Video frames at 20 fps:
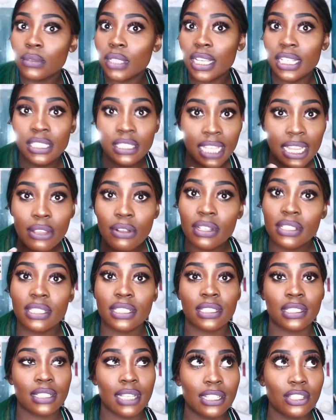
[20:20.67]
continue this
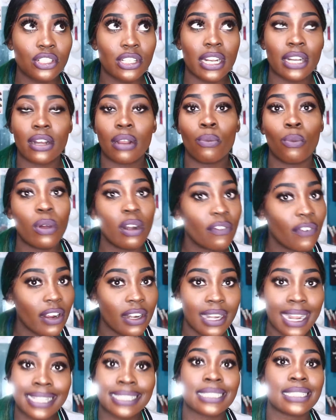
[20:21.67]
discussion in one of
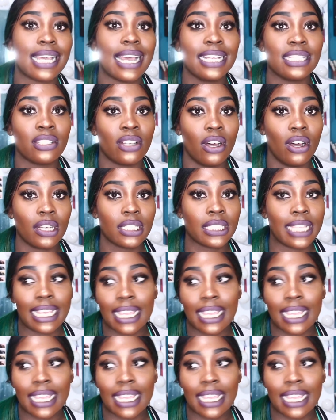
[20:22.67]
our next Thai talks.